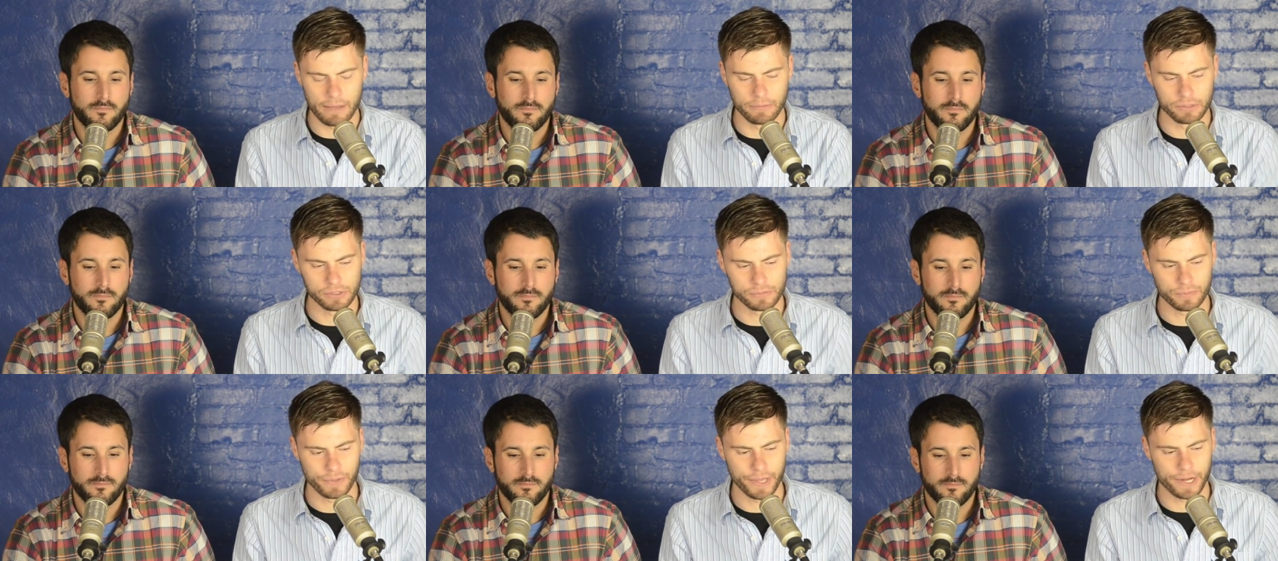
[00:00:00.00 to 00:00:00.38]

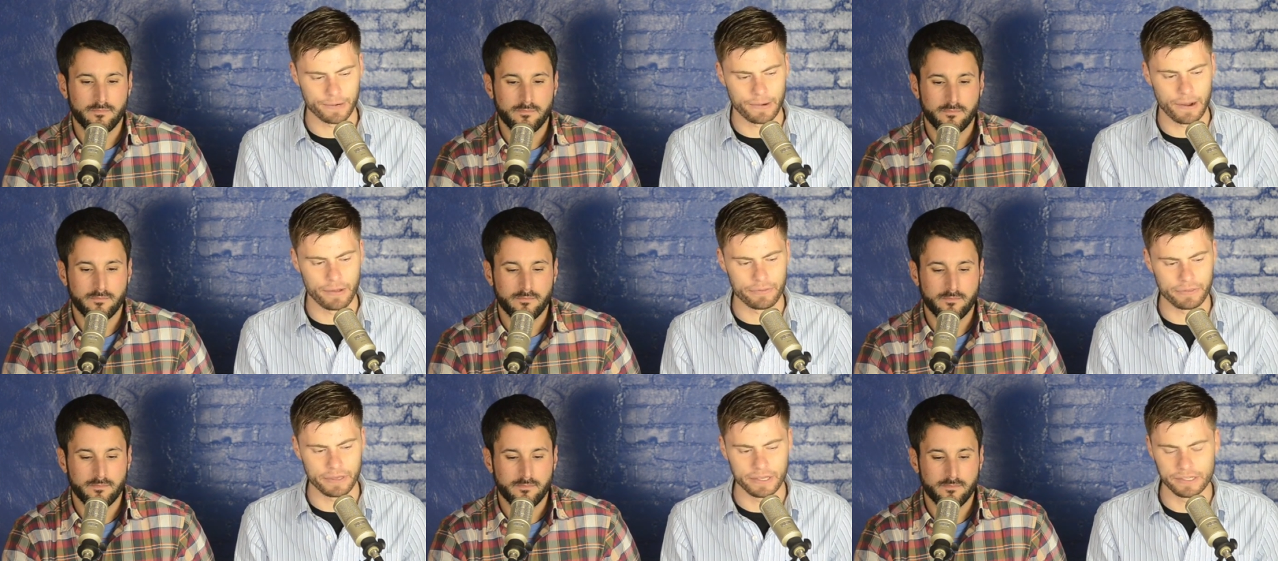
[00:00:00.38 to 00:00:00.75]
Speaker 1: I was
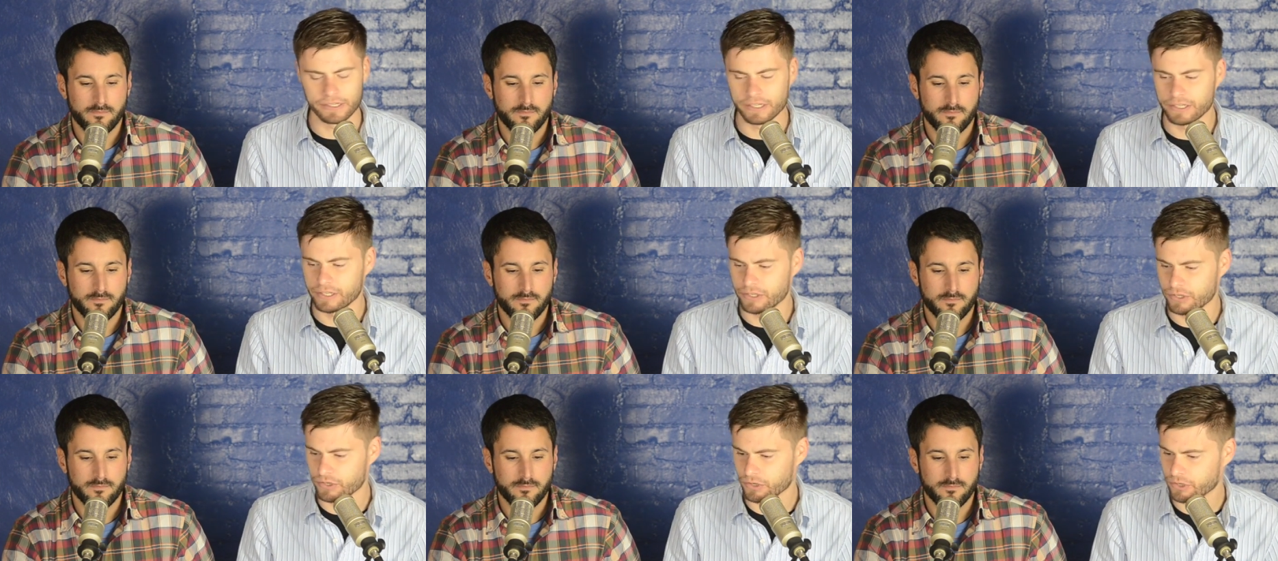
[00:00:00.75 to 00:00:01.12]
playing around with
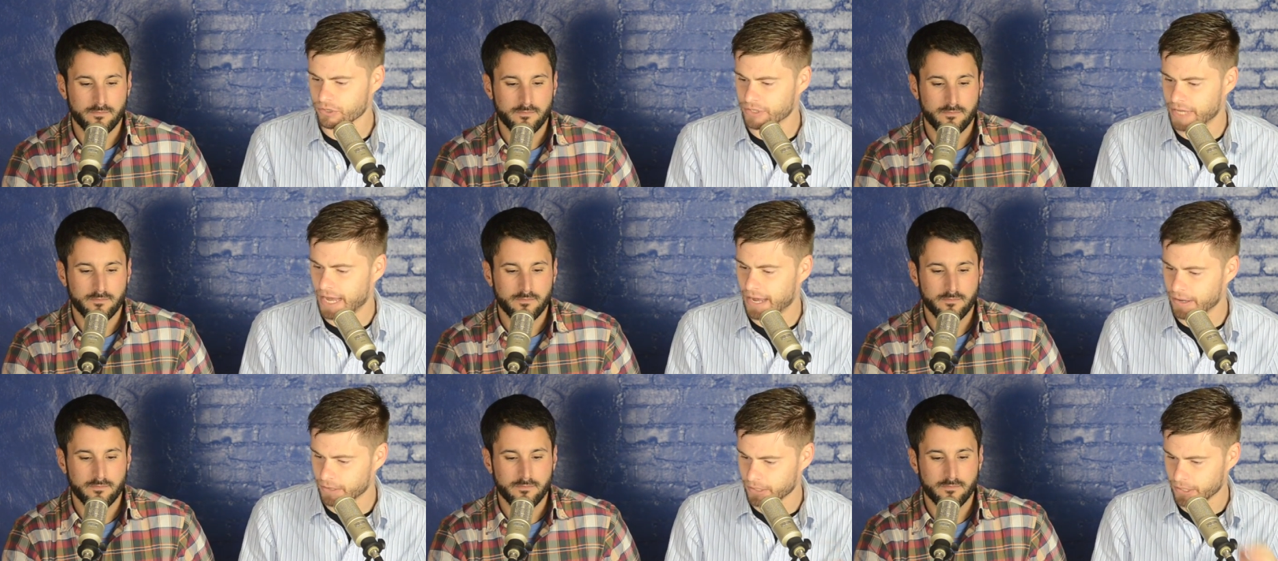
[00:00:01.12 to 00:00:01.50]
easy
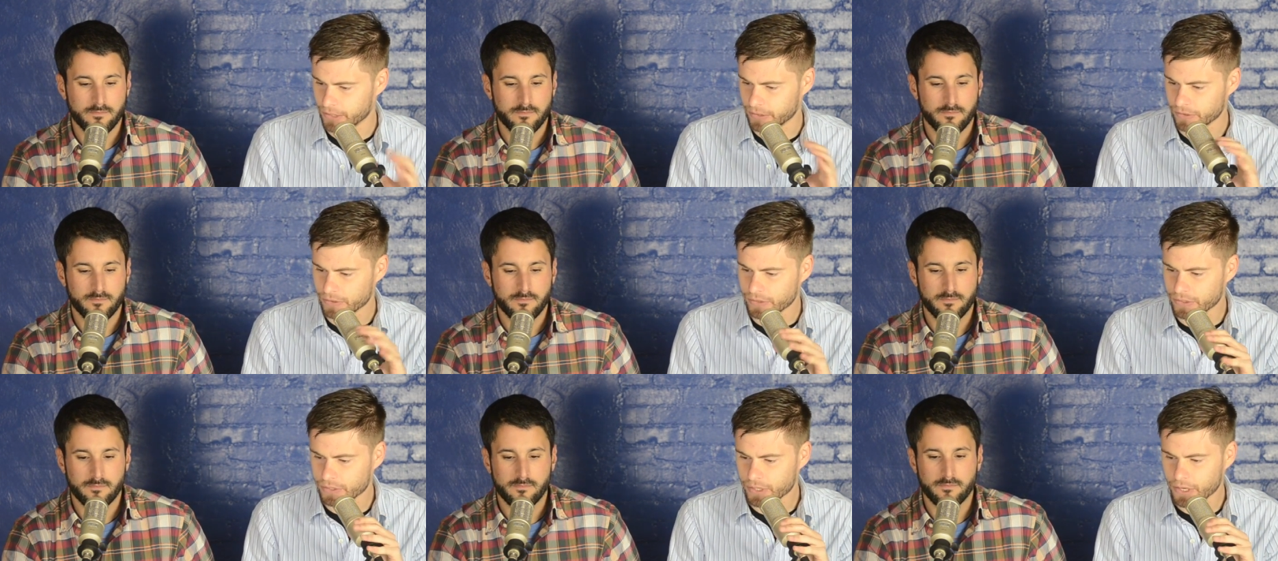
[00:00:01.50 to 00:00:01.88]
digital
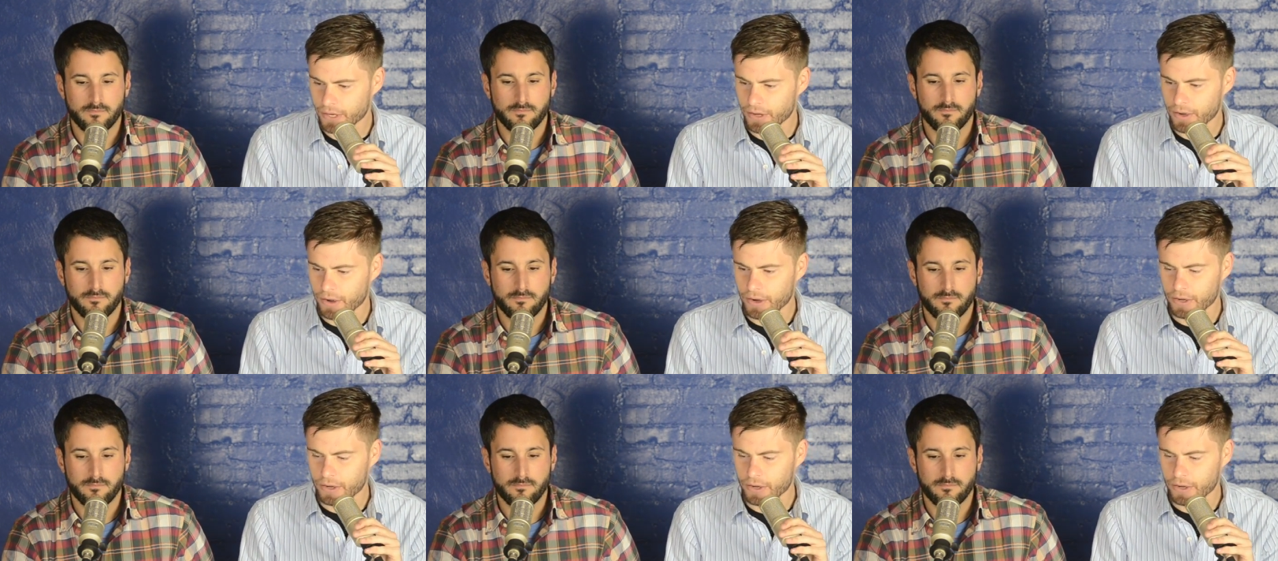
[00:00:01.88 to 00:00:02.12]
downloads.